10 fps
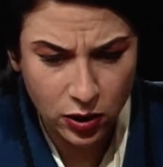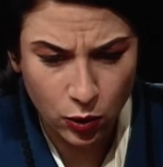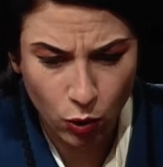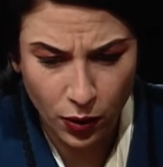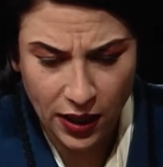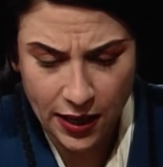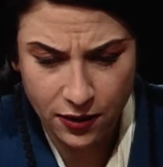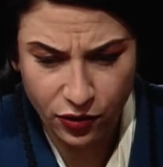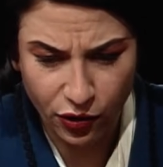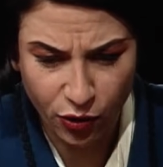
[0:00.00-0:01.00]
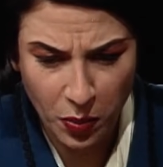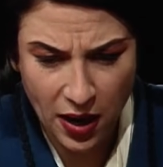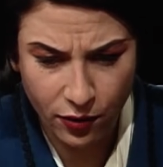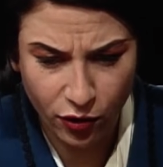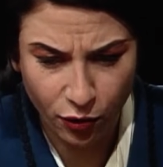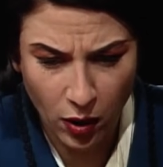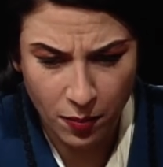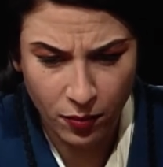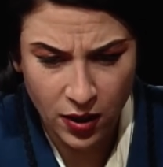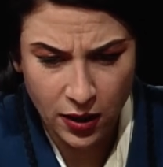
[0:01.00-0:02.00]
you create suspense
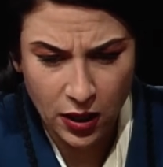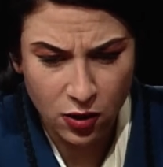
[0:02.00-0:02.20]
from